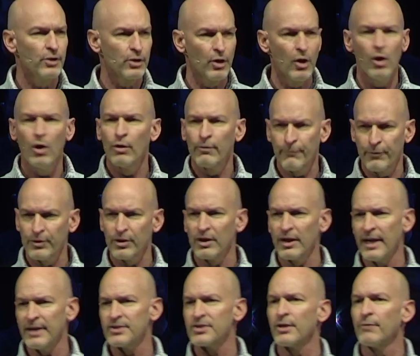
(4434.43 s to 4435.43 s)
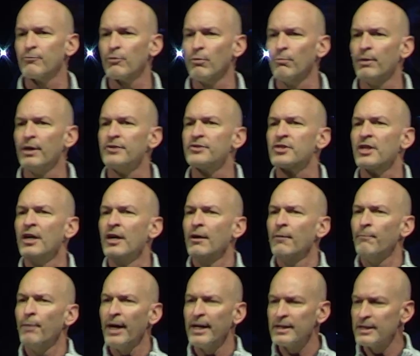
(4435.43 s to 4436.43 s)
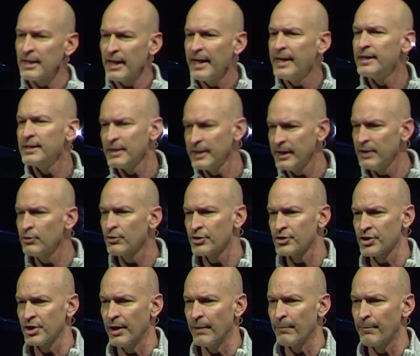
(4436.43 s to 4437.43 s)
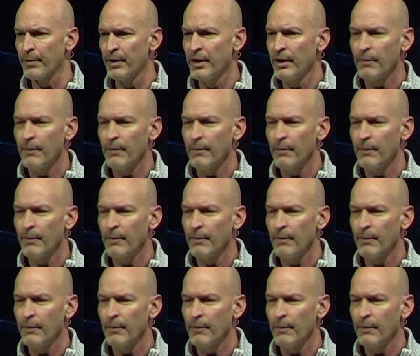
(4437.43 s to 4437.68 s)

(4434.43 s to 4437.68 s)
along for the last several months by lay leadership,